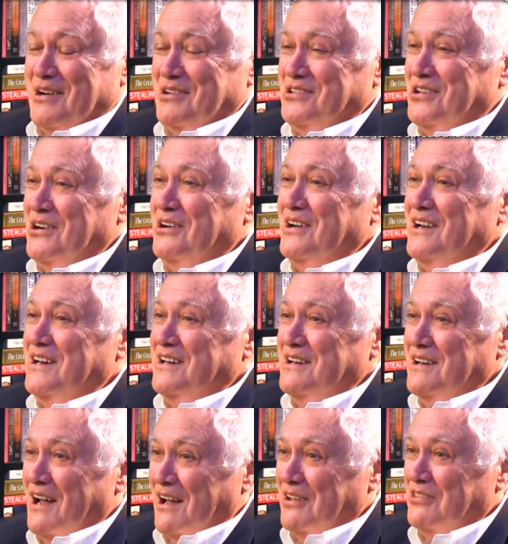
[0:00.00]
Certainly
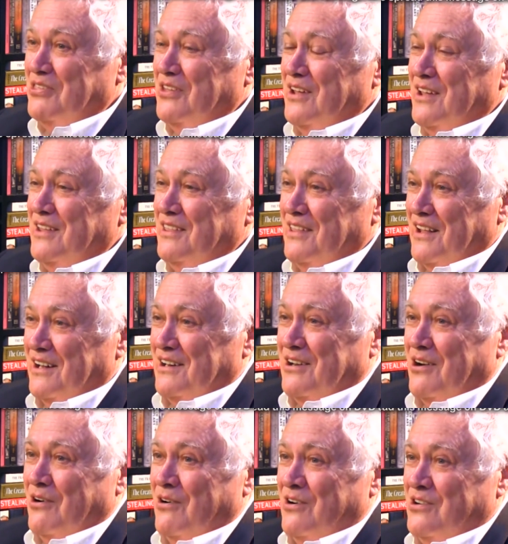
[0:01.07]
nothing that
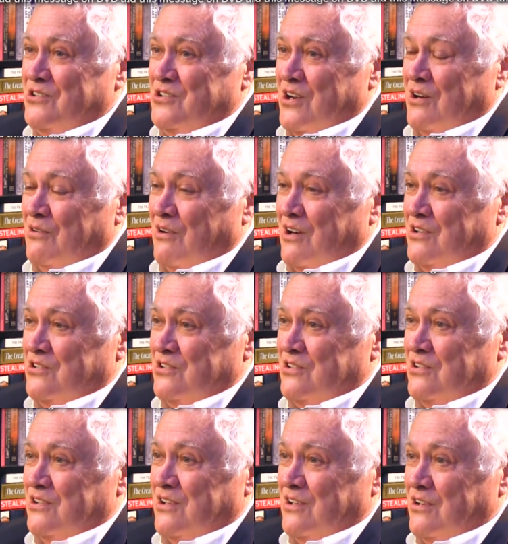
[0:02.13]
current
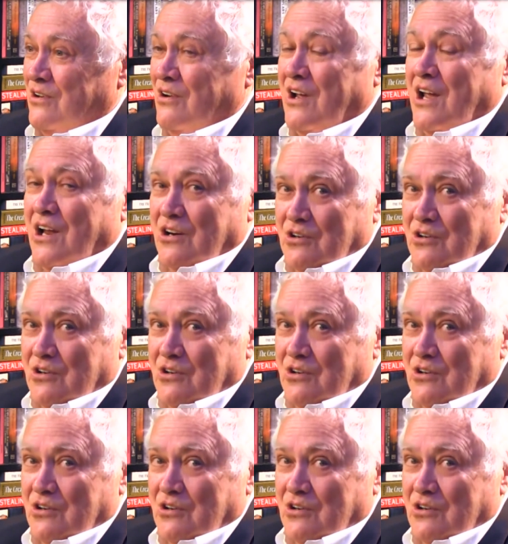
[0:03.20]
generations can do.